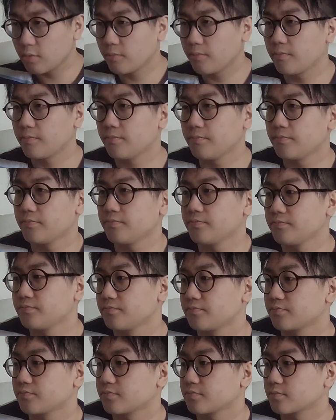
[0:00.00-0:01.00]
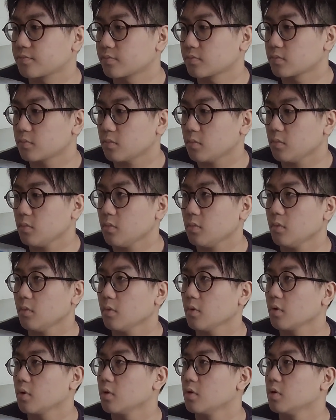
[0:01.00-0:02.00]

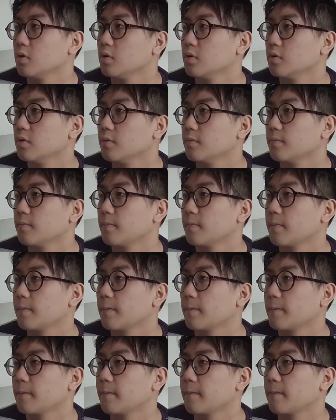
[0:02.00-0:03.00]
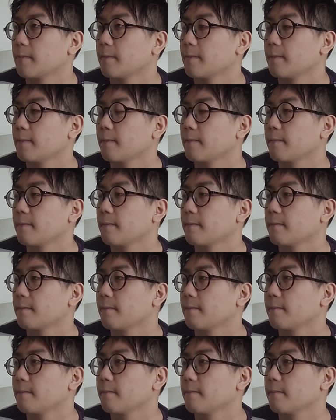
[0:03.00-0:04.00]

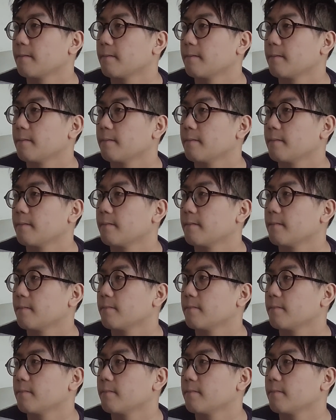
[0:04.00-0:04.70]
[no speech]